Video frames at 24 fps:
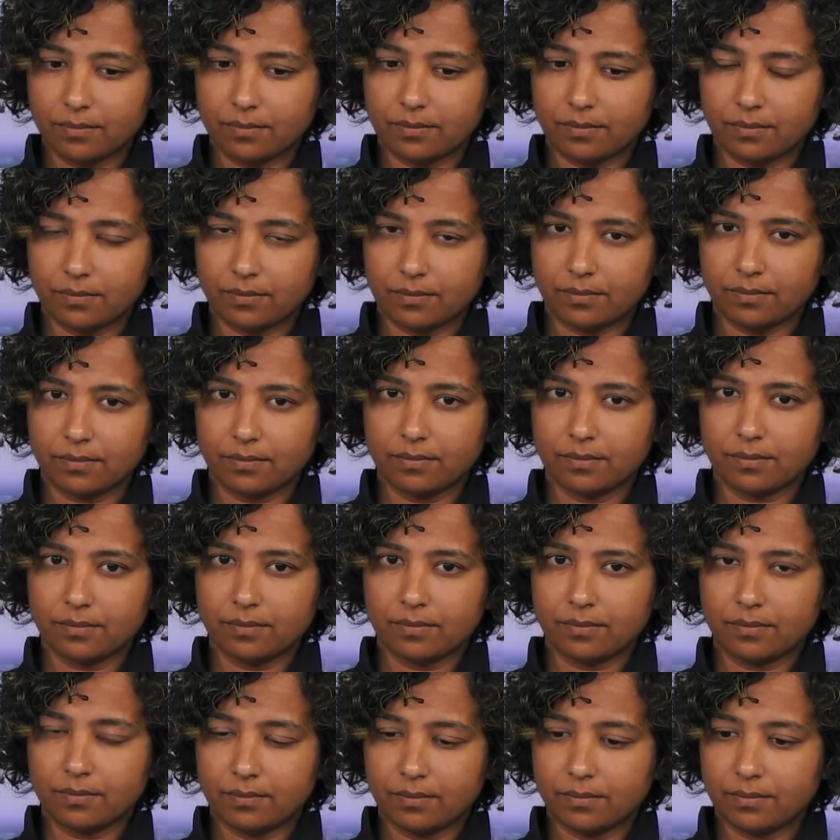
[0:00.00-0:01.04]

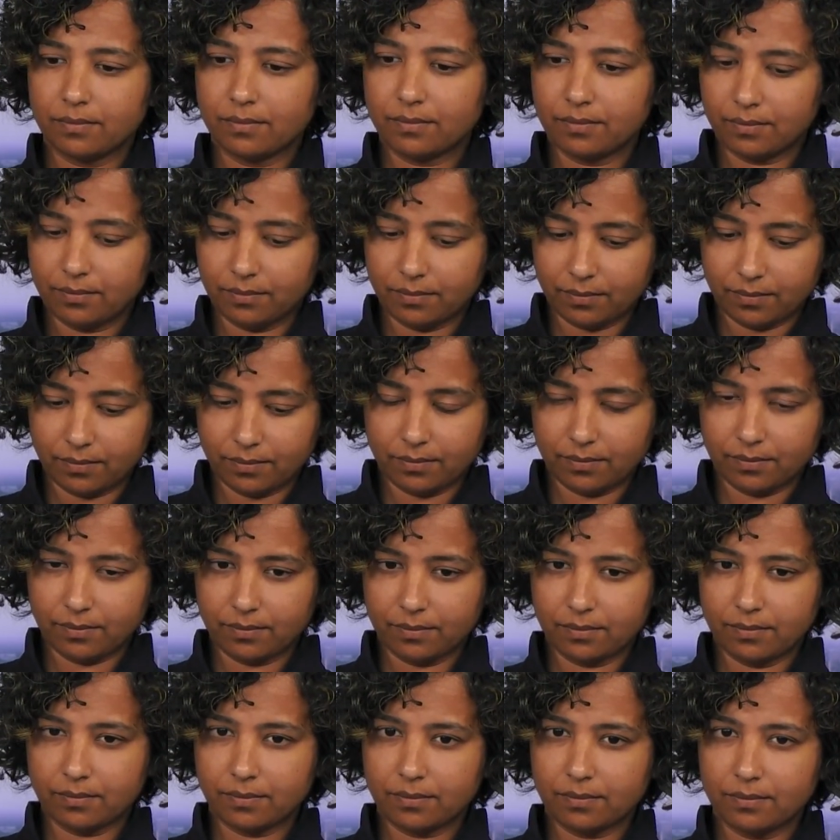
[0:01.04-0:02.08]

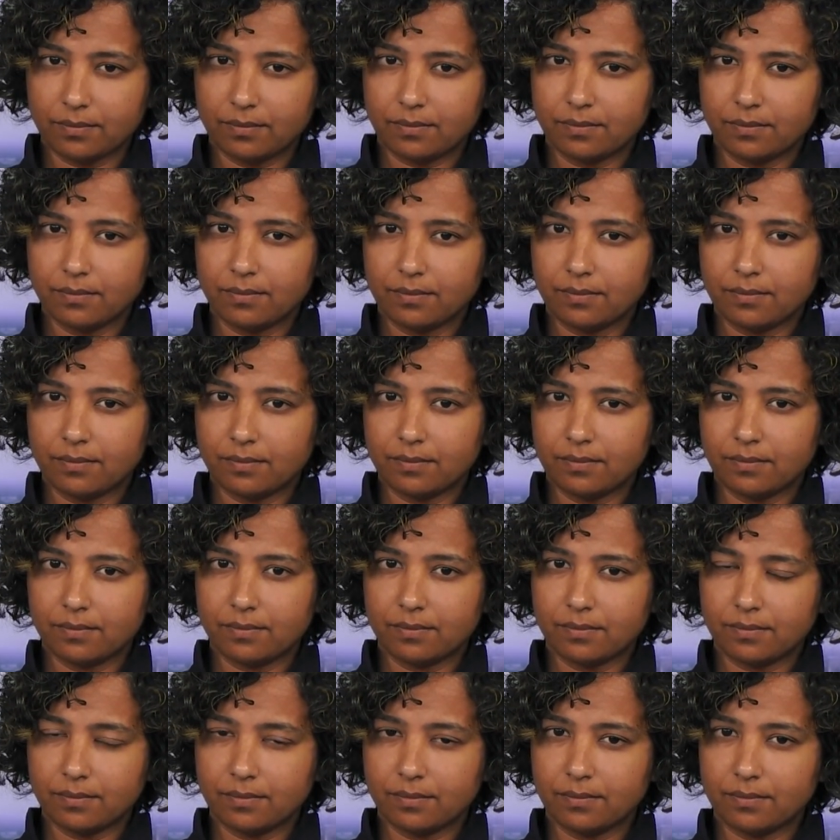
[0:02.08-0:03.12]

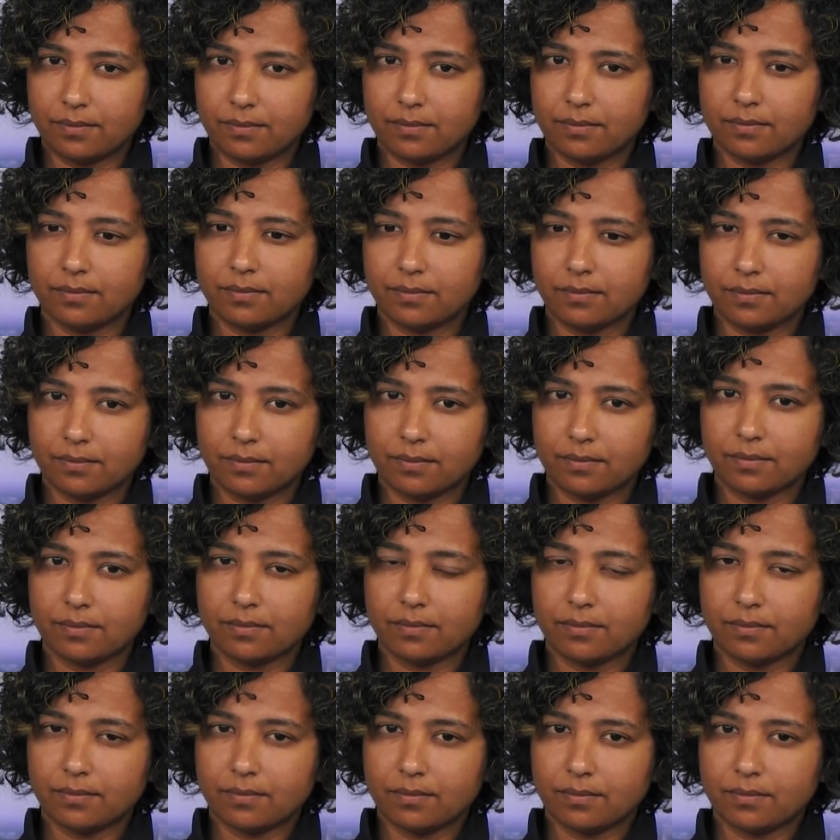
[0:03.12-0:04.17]

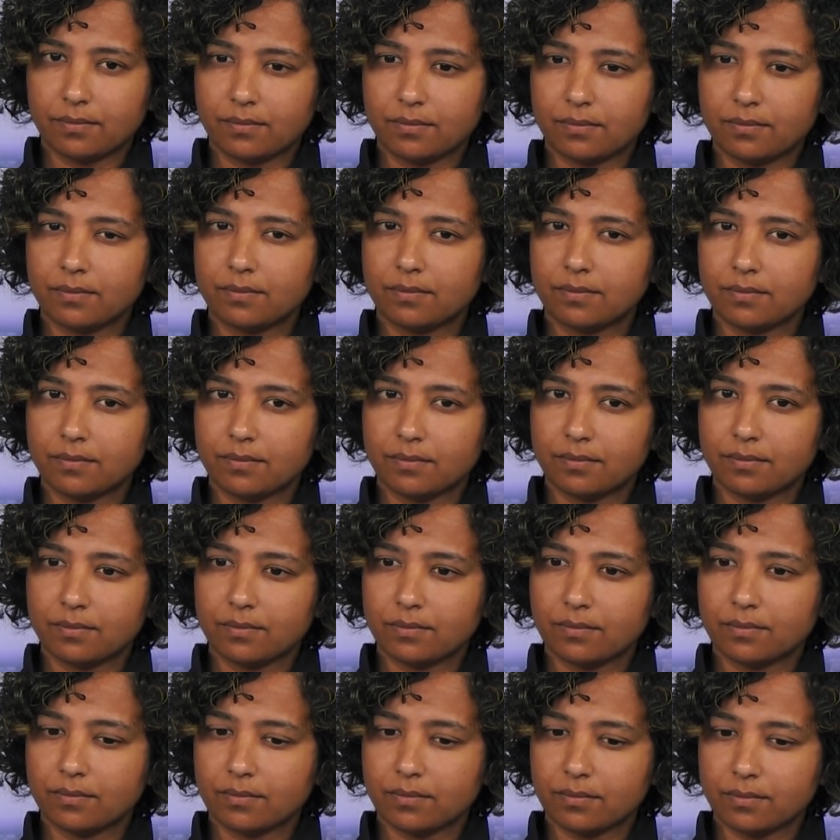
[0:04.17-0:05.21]

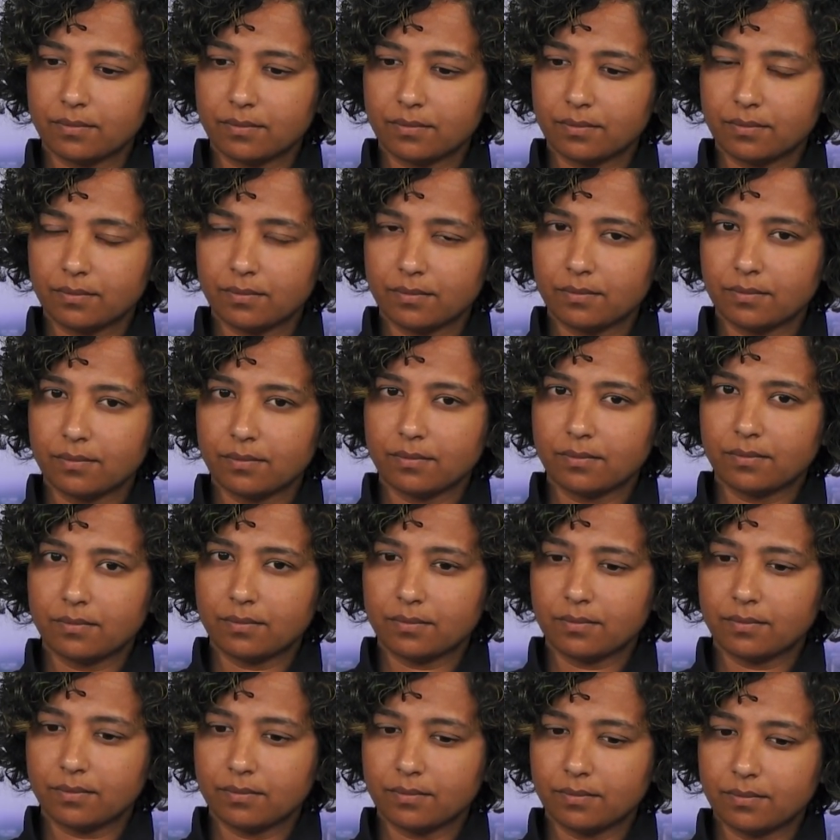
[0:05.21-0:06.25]

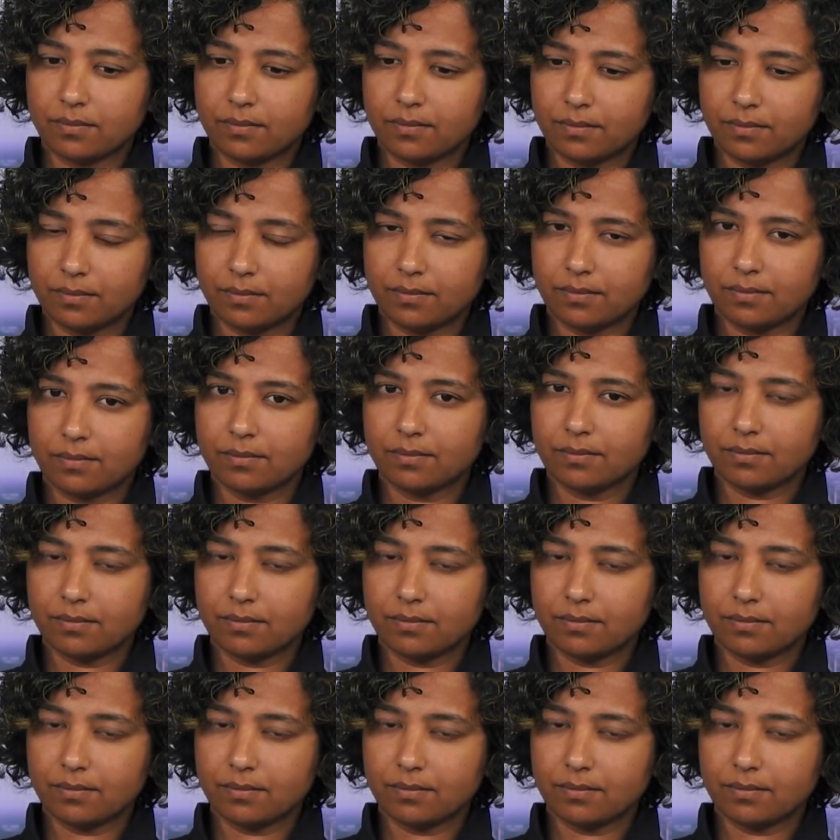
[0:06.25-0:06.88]
No words are spoken by the person on screen.